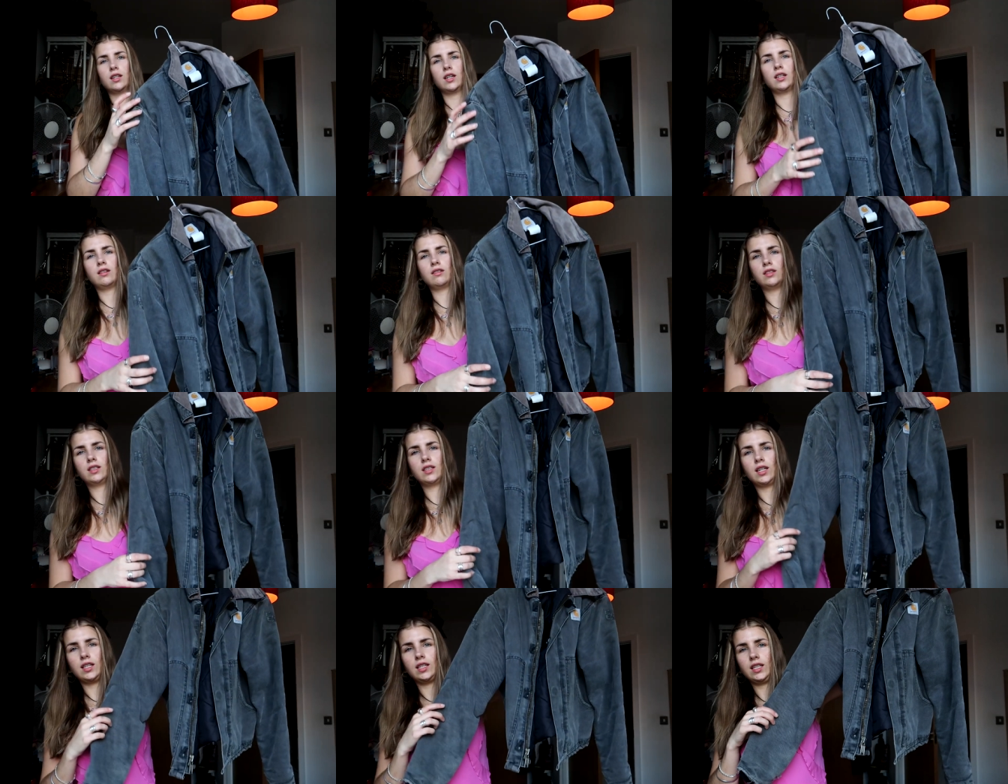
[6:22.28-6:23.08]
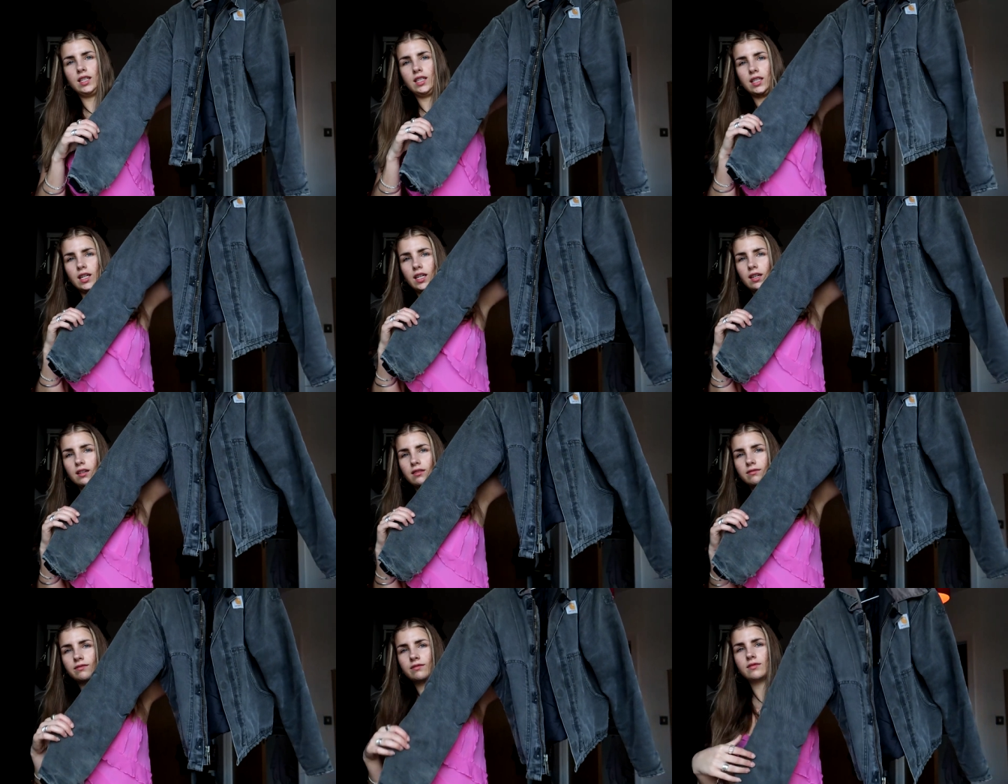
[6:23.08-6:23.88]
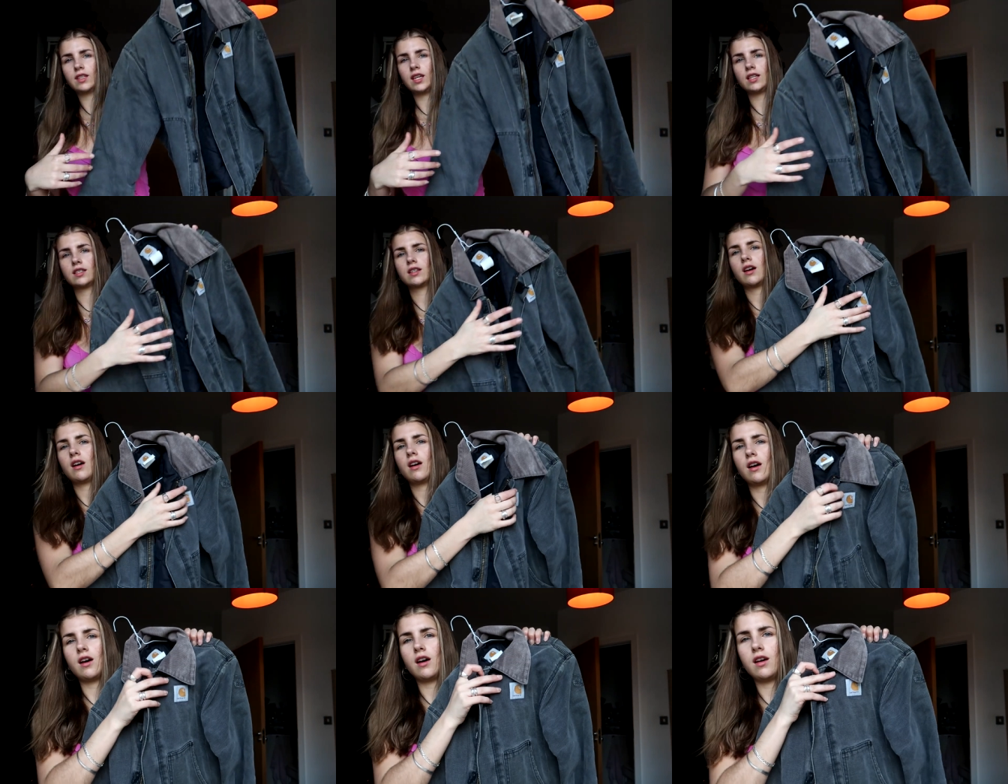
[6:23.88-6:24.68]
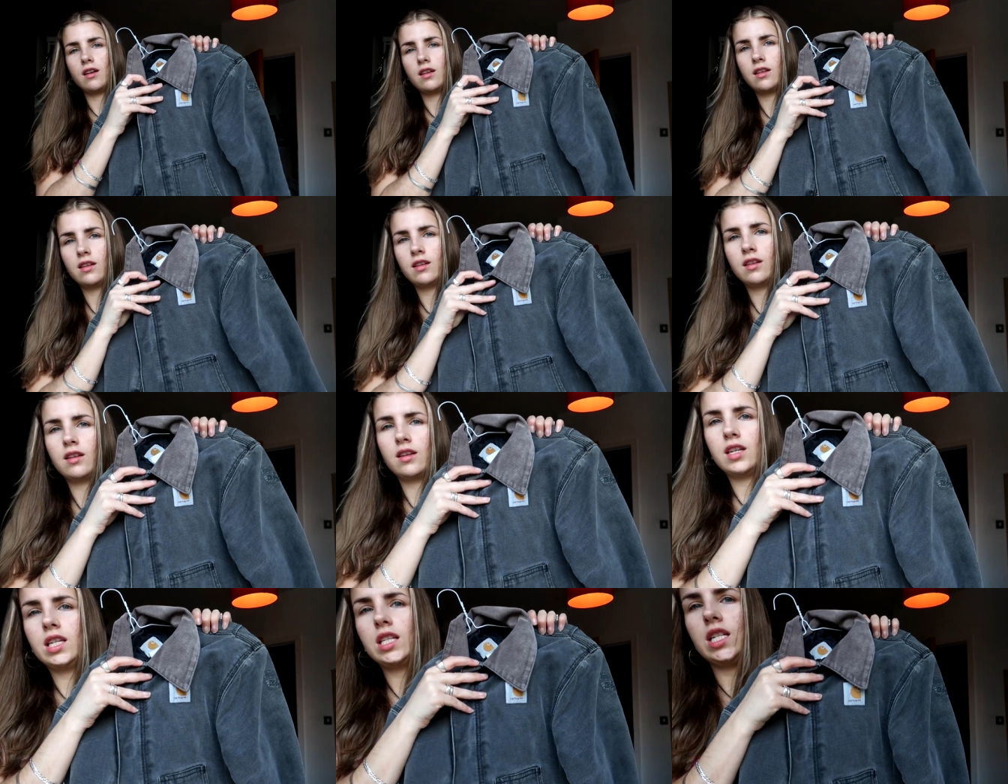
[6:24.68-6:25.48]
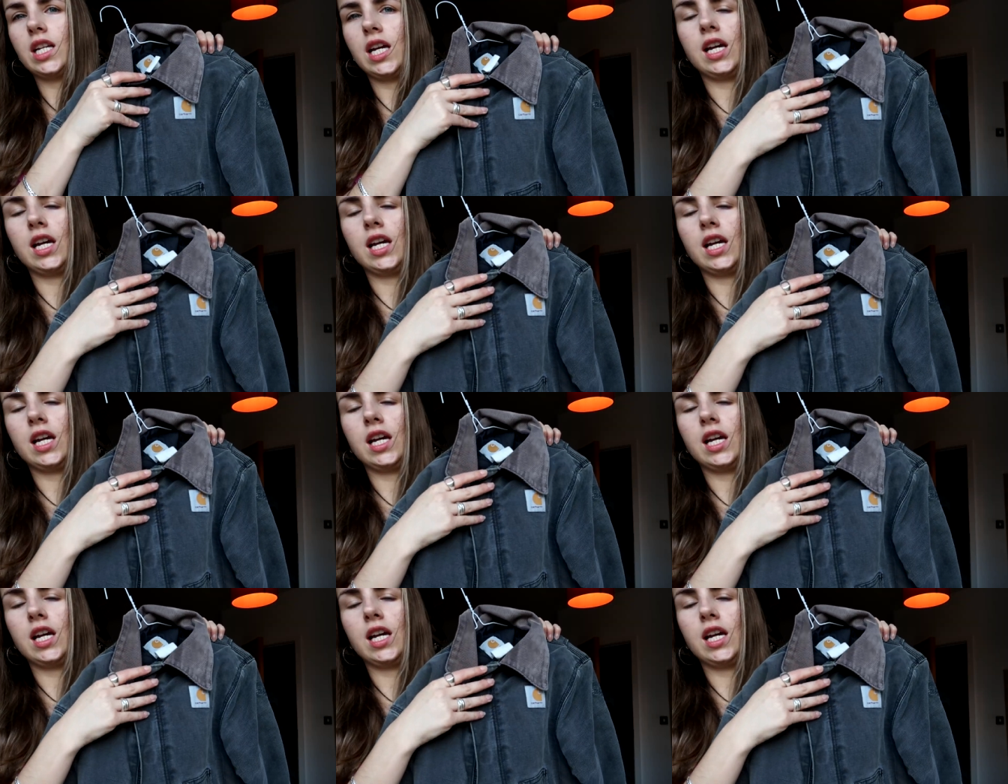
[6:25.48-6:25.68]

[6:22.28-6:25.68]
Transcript: I don't think I need it. It's Carhartt. It's